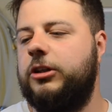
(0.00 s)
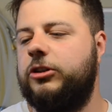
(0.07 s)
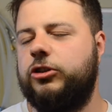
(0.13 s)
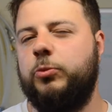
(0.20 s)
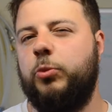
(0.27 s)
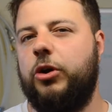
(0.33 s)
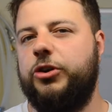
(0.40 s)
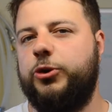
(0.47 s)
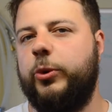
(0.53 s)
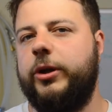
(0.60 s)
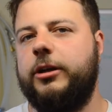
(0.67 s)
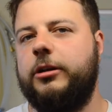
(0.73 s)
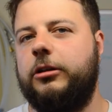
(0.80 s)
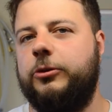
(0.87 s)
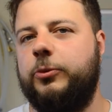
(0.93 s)
somewhat
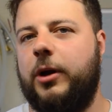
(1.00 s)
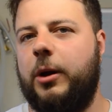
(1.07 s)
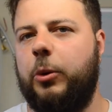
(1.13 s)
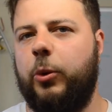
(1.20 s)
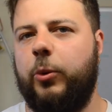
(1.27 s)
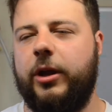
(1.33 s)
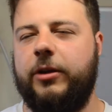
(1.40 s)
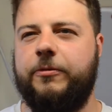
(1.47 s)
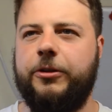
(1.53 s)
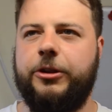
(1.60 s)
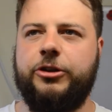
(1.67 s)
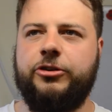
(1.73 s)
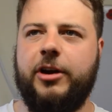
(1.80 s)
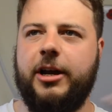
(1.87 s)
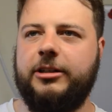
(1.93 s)
dwindled while we were waiting for
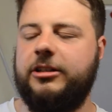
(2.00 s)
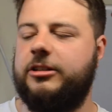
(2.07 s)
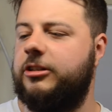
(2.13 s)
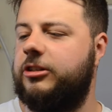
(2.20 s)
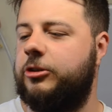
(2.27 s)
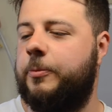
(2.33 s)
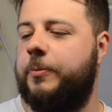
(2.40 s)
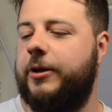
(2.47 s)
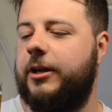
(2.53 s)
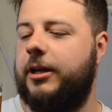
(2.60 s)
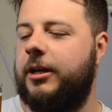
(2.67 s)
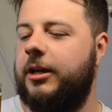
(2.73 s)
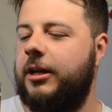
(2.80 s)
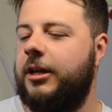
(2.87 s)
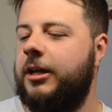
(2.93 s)
the tractor to disappear.